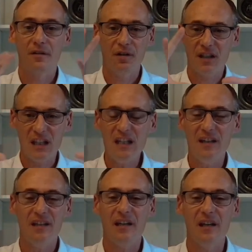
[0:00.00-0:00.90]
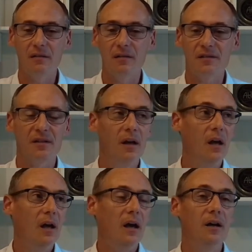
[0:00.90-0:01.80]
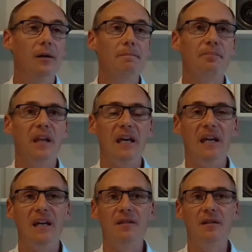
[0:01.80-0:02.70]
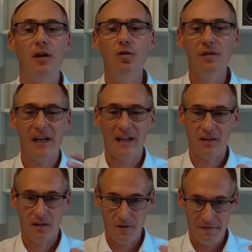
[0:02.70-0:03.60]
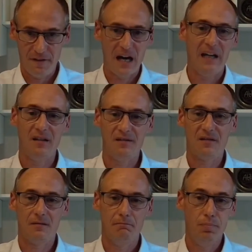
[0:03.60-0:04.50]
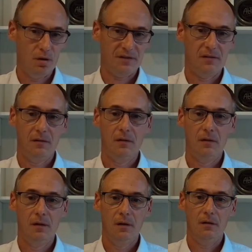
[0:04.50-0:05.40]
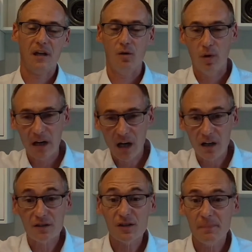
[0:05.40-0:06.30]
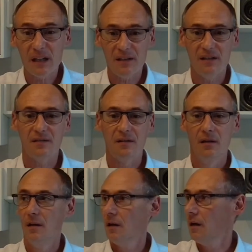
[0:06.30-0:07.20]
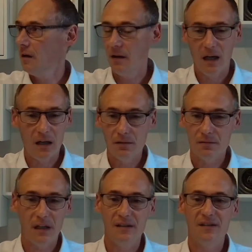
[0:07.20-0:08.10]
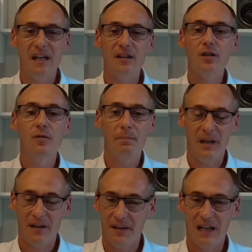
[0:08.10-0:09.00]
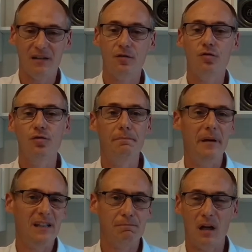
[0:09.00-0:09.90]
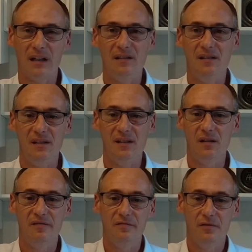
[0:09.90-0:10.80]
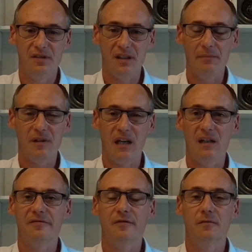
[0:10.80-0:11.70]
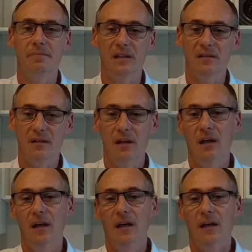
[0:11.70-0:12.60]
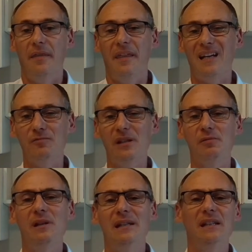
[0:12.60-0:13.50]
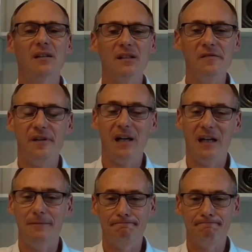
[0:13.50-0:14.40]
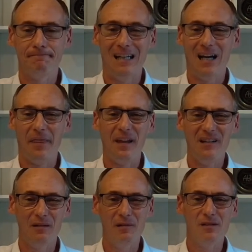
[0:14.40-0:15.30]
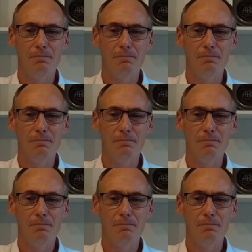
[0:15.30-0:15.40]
the key indicators, and look at the finance books. Okay, where are the spendings? How, and then compare that to the best practices of the same kind of companies. And then we will identify, I think there is a